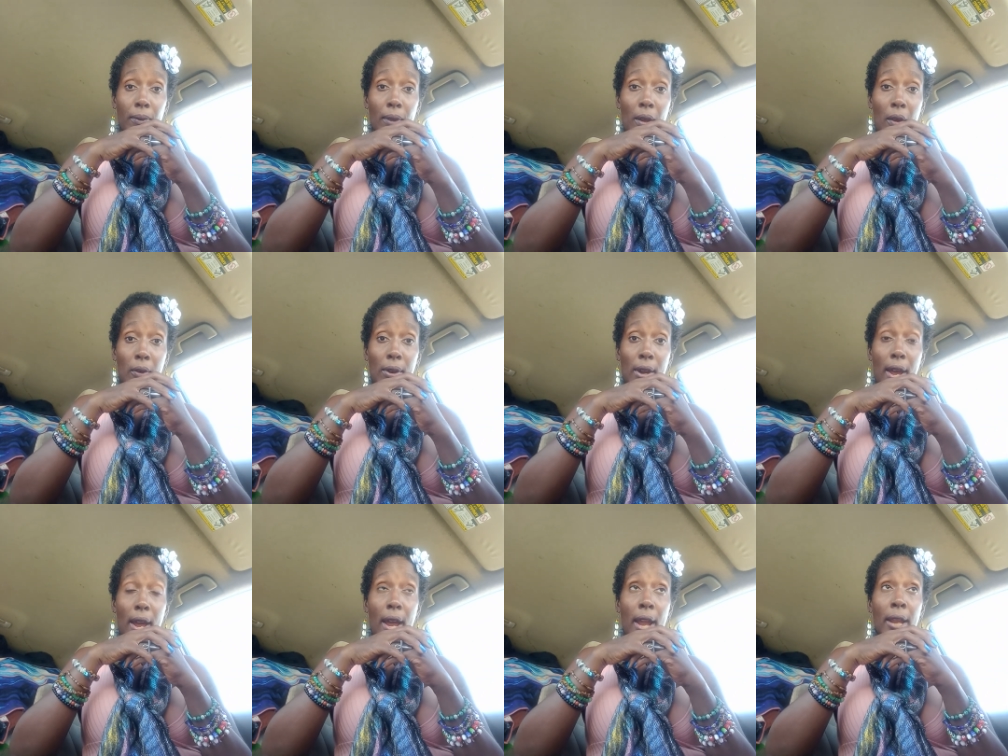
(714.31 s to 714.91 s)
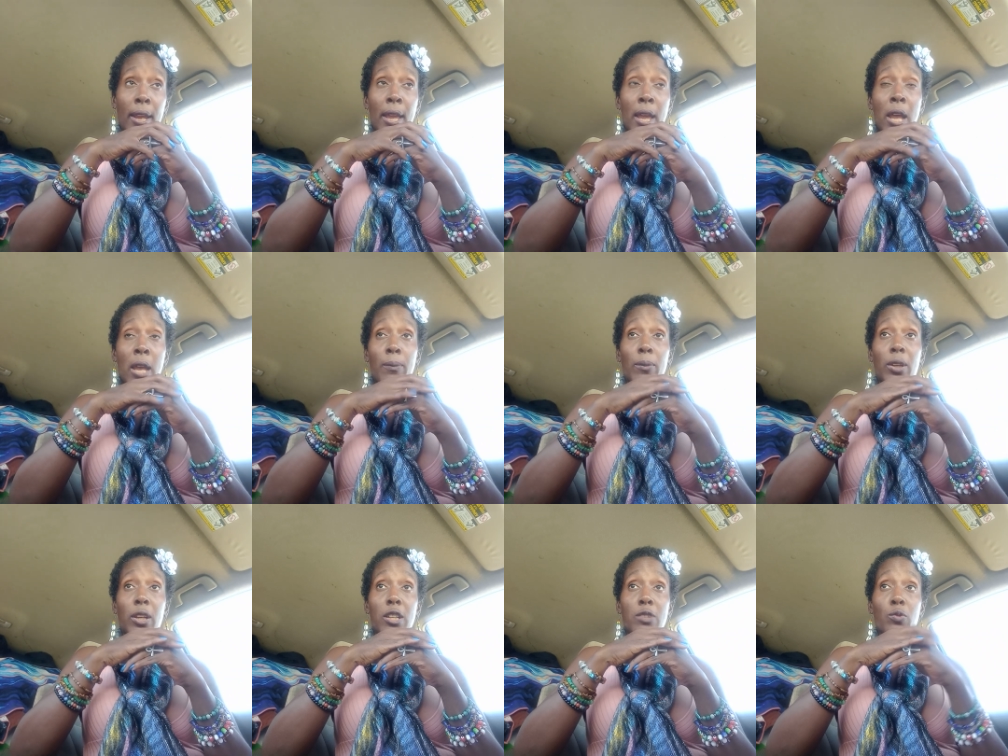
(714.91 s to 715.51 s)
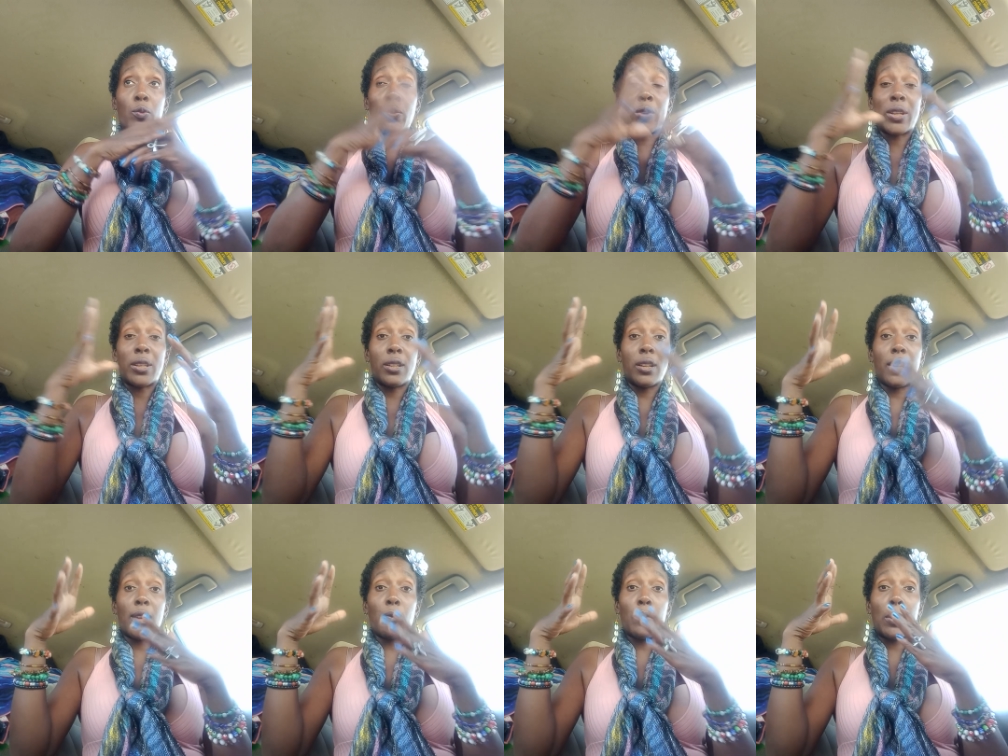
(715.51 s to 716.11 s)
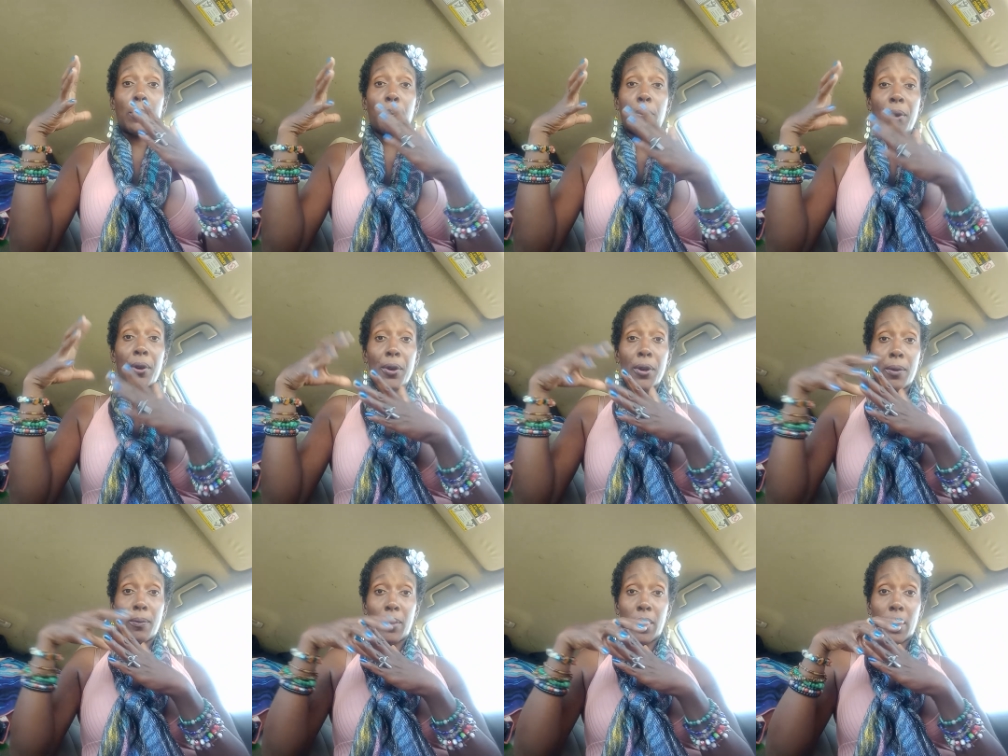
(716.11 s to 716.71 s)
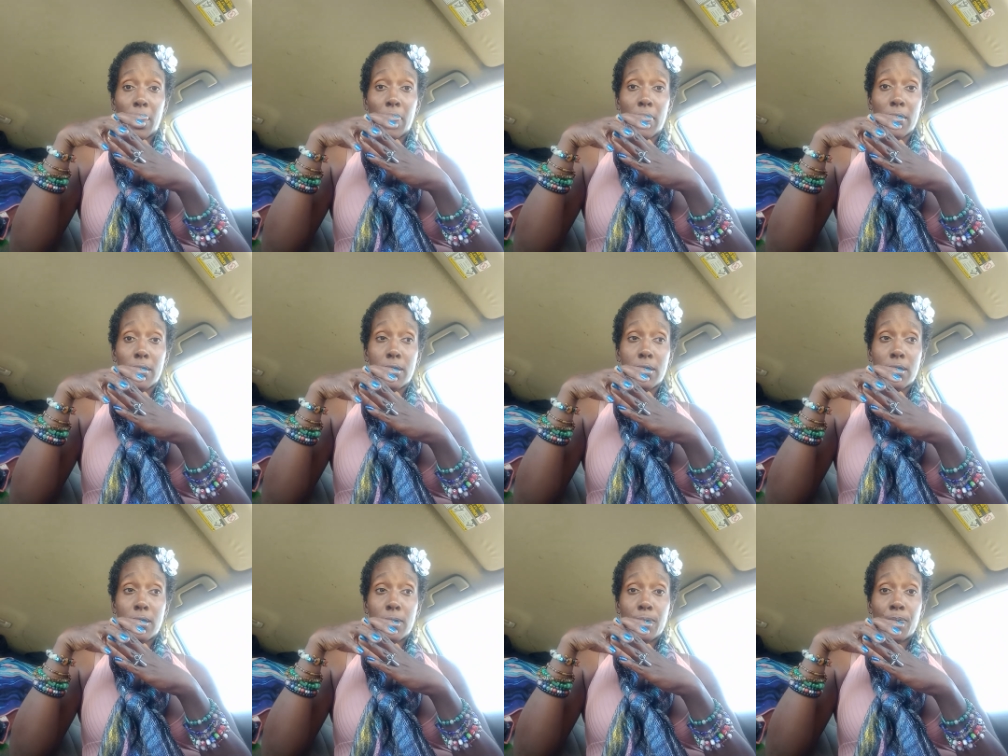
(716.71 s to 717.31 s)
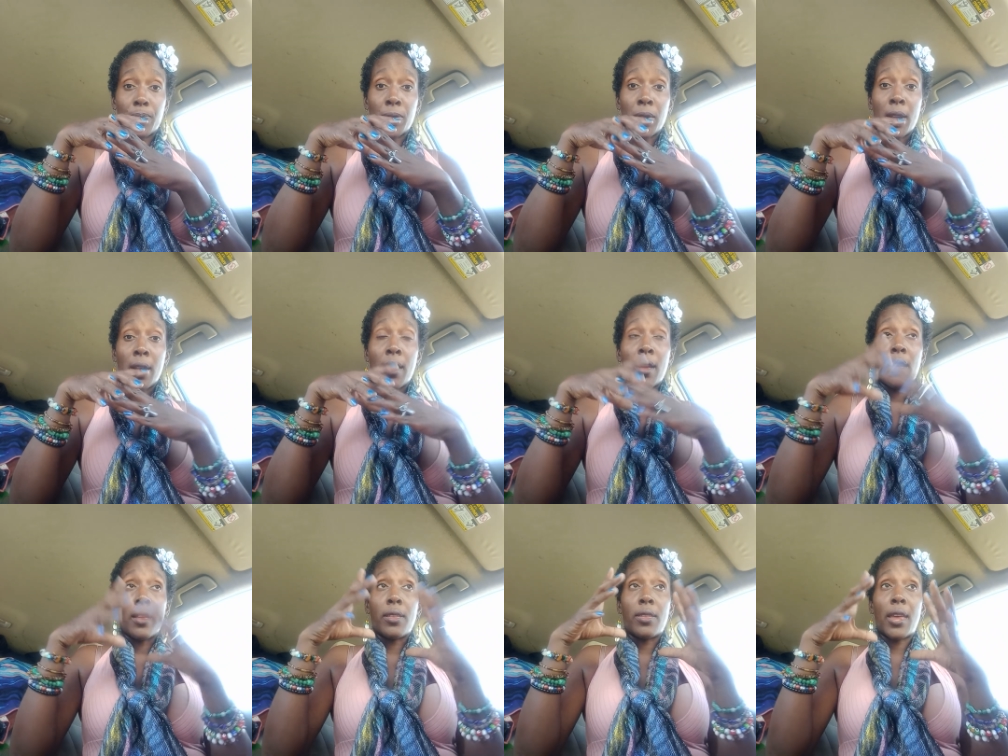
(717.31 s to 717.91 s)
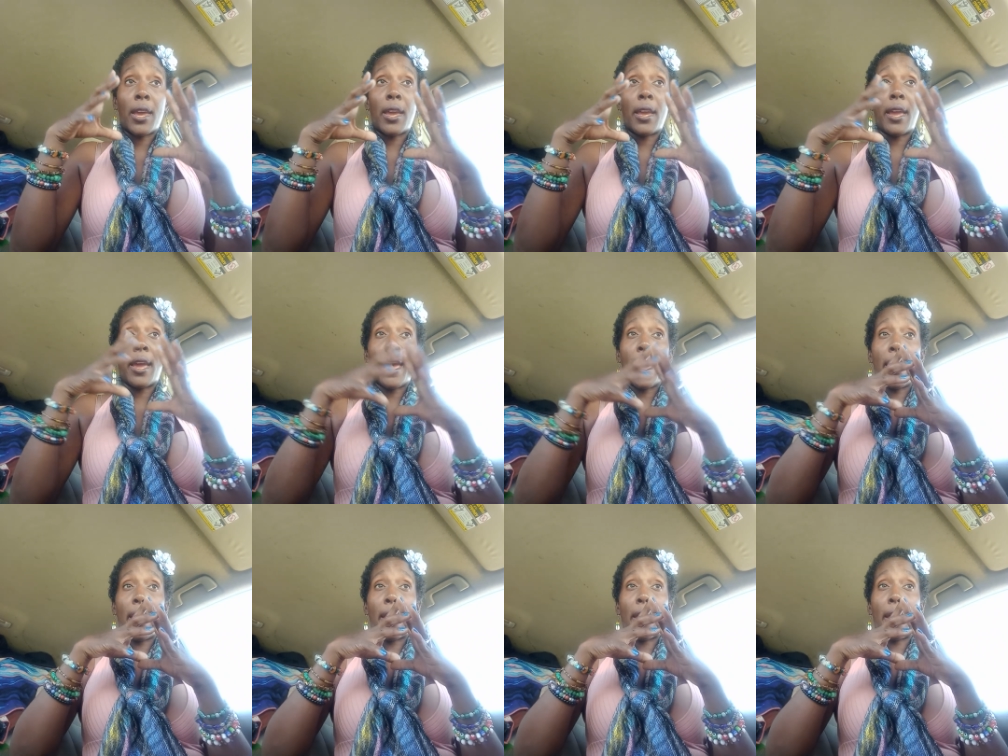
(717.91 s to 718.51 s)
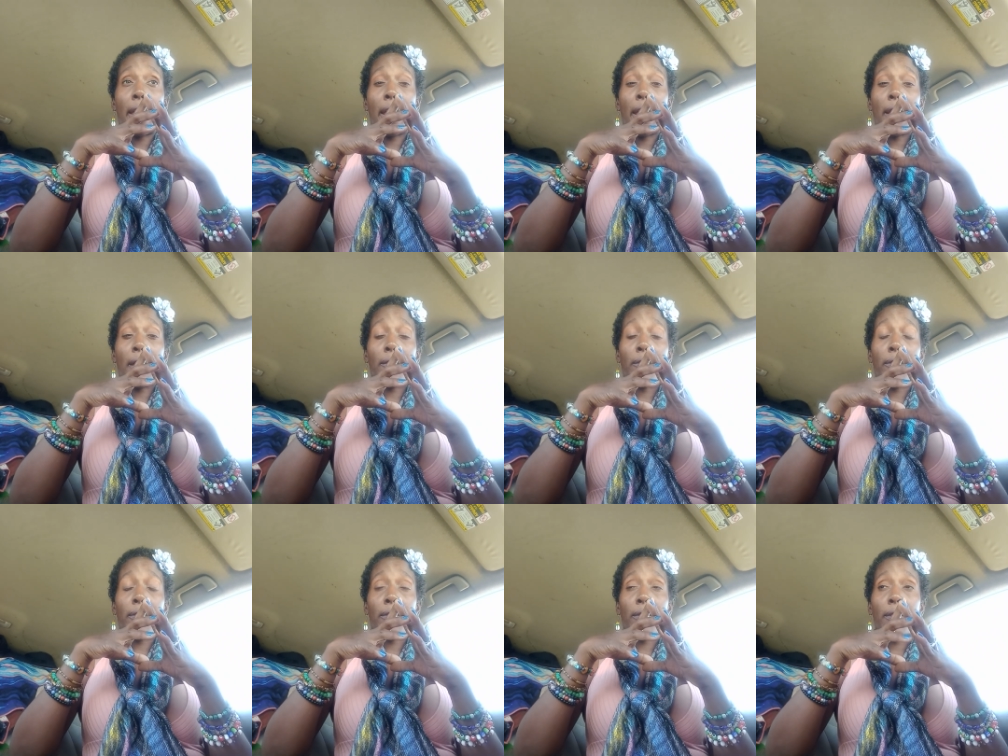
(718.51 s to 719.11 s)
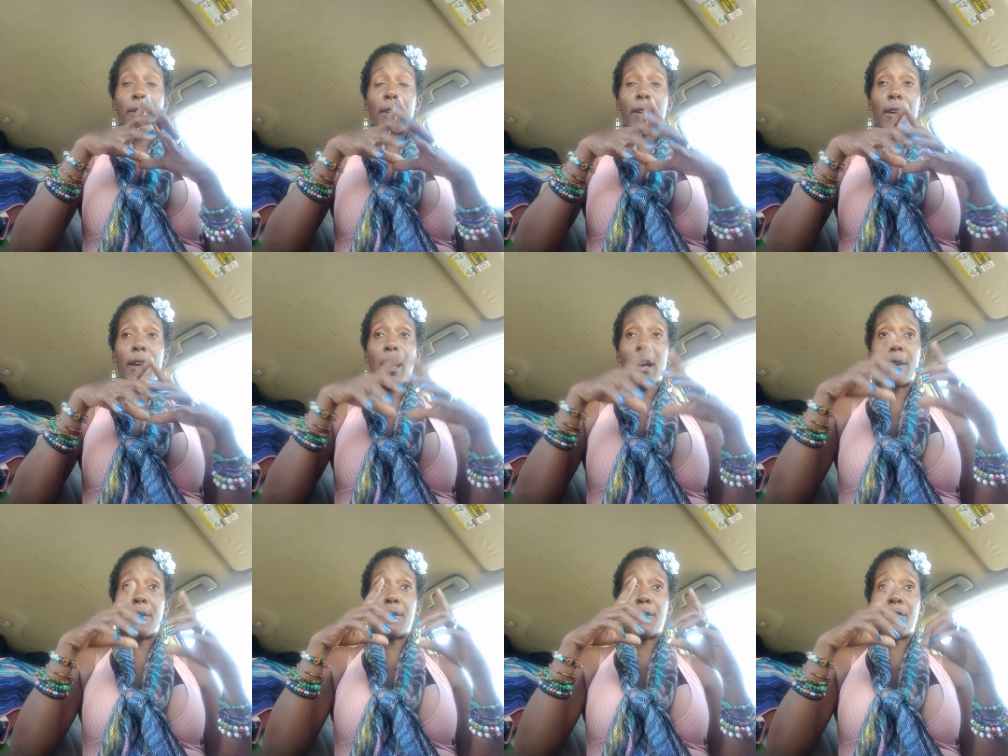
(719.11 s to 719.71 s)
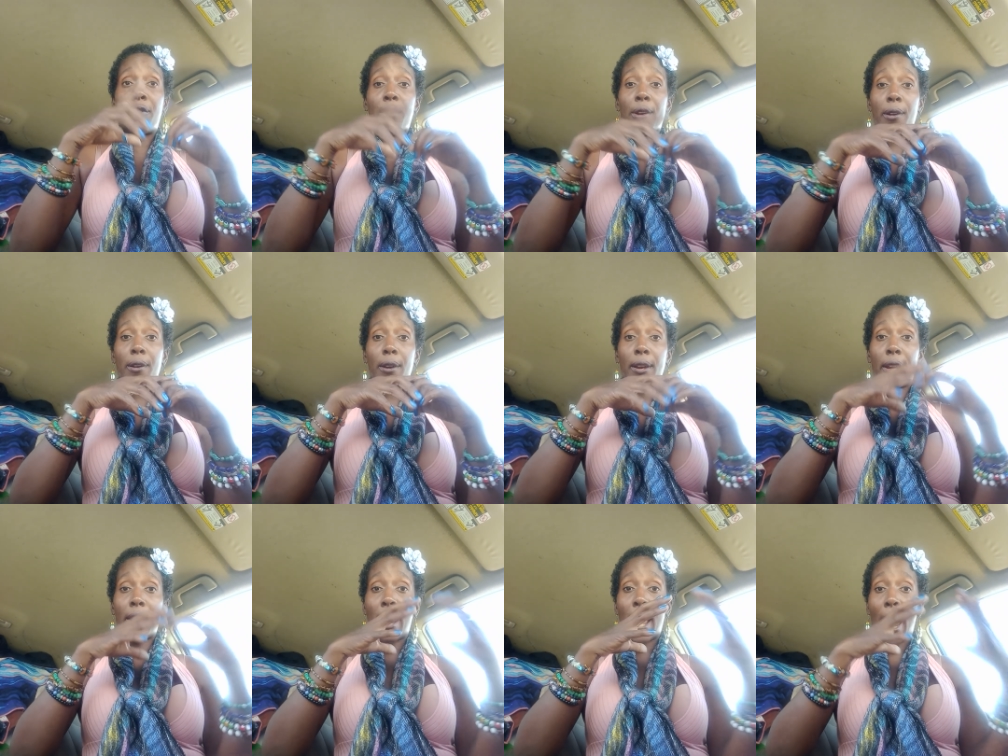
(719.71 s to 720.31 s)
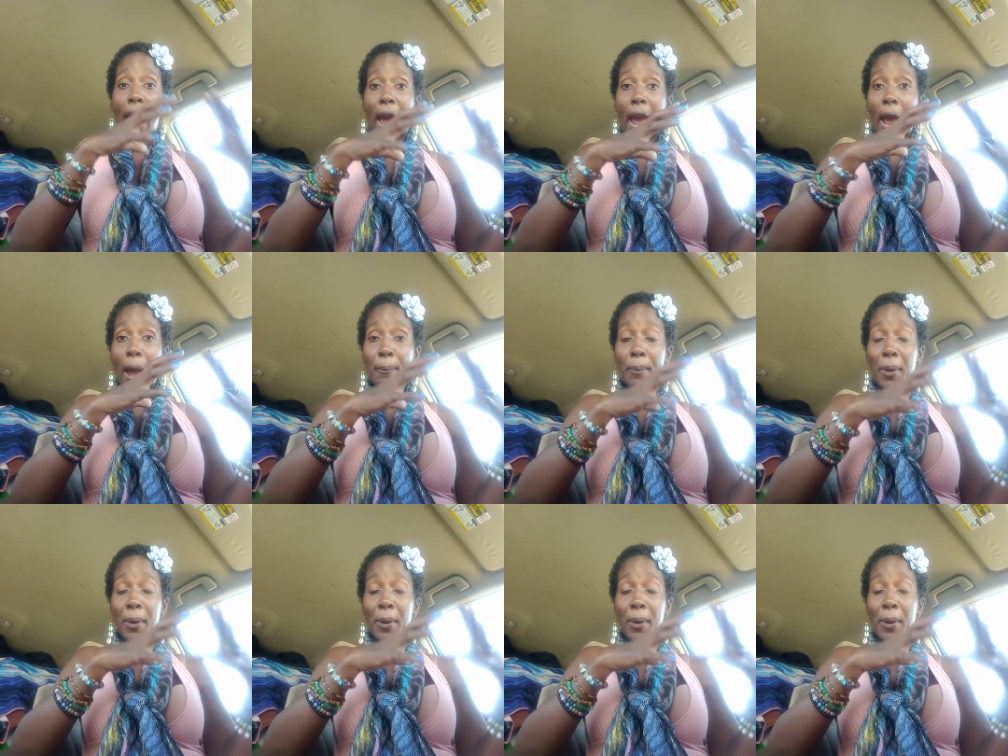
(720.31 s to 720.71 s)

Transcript: Okay? Because when we're dealing with pyramids, they have a very high